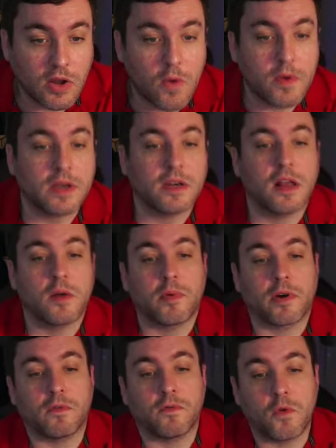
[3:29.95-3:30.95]
Going into
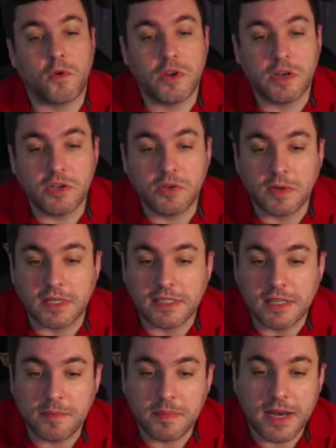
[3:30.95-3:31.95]
Gunbreaker 4, you need to
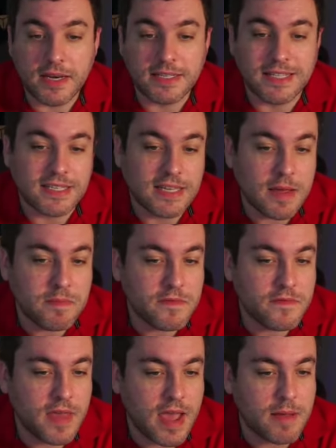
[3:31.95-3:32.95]
accept that it's the type
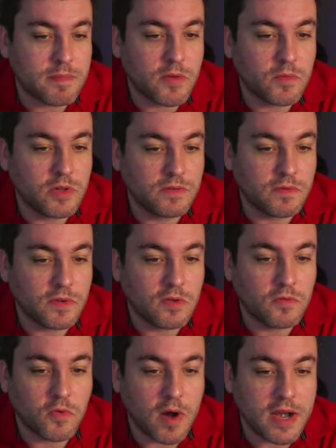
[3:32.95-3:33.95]
of game that will
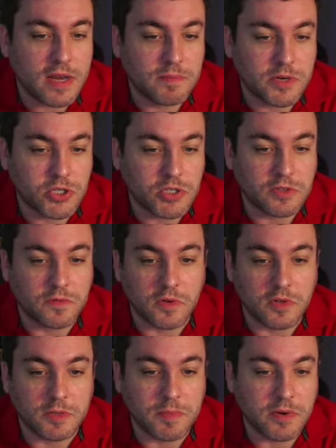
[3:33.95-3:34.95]
involve grinding missions for
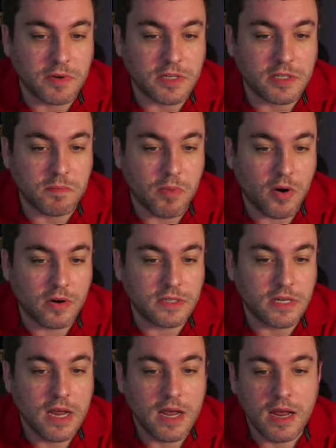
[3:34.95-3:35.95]
experience and
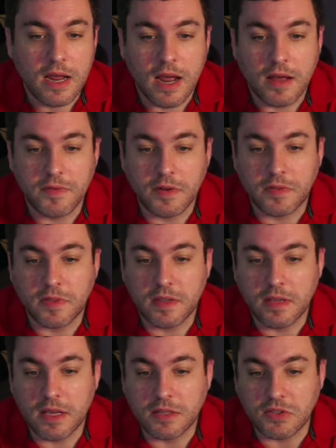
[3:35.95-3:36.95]
parts. I felt
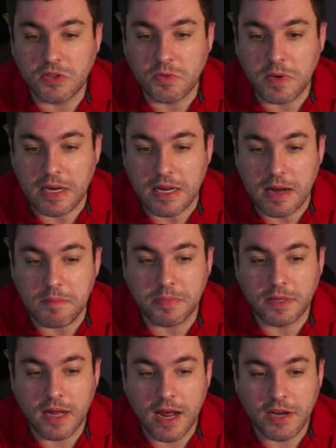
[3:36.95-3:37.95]
the ensuing
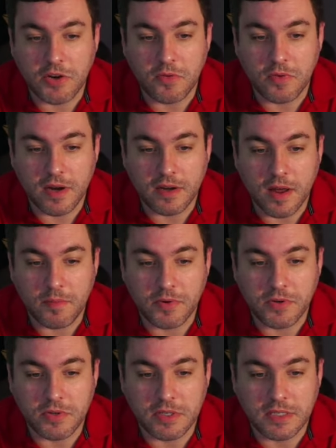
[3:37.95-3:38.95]
Gunpla I'd create and
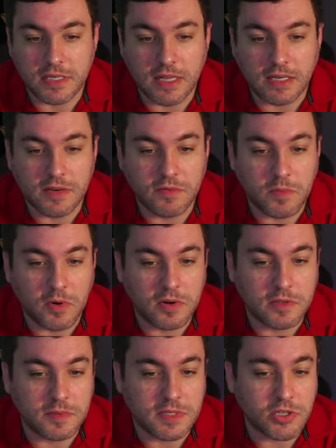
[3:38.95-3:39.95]
opportunities to collect even more
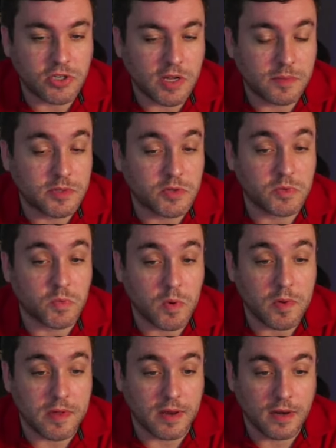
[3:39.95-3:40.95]
customization elements was
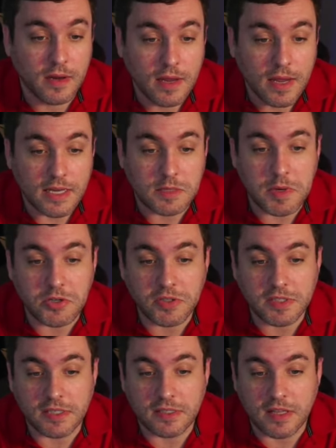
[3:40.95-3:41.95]
worth it, especially
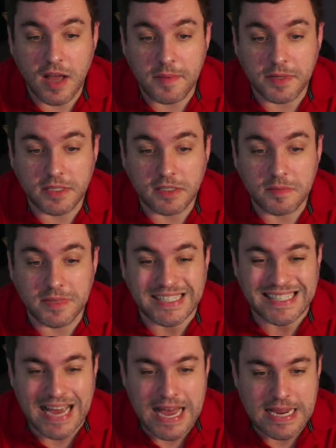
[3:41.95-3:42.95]
since the combat system is
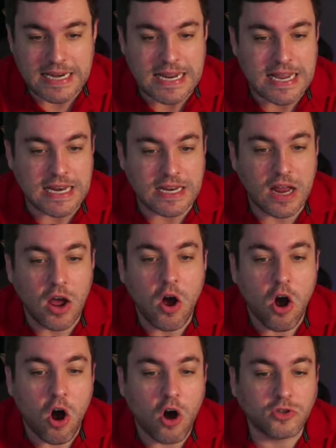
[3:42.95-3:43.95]
tight and it
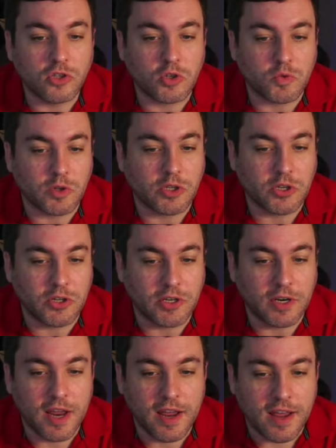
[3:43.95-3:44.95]
all looks really
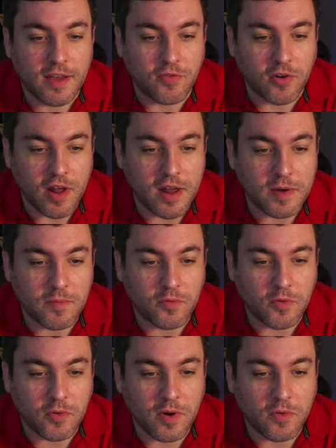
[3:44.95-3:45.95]
good. If you're not up
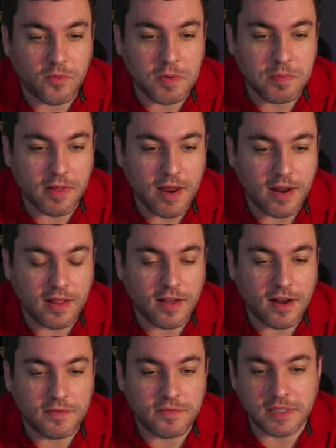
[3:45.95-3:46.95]
for replaying a
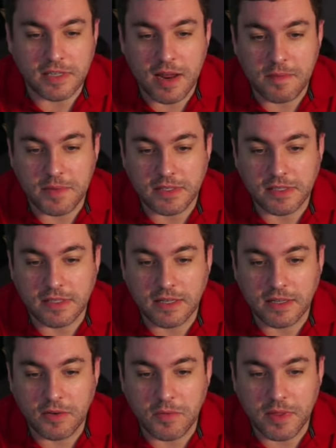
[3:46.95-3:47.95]
lot of assignments and
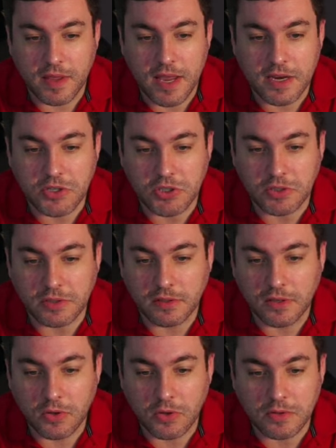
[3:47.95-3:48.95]
dealing with occasional
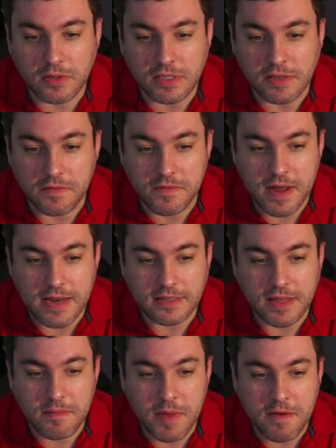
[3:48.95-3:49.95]
hurdles and fights
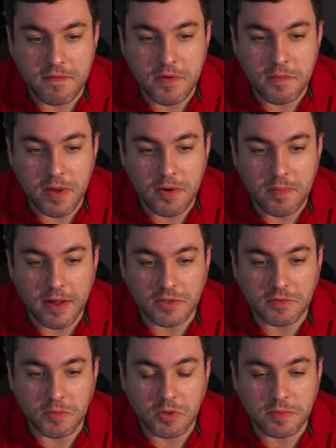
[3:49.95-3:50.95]
that might feel better
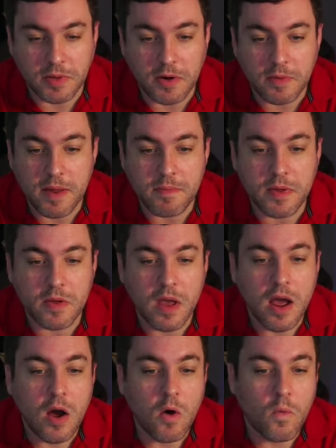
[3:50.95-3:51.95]
balanced for multiplayer, it might be
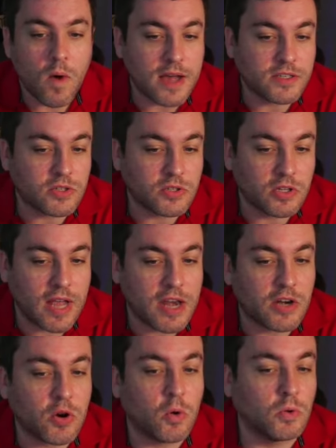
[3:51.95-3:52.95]
wise to look at
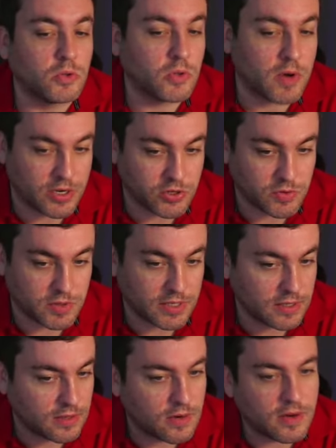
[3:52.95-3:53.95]
an older entry.
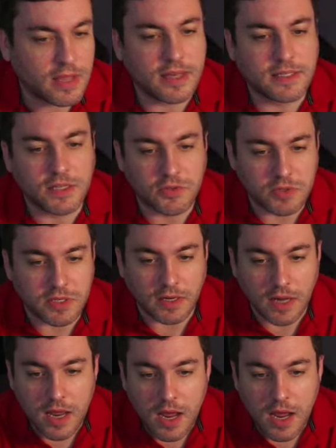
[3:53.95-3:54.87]
Okay, that's interesting.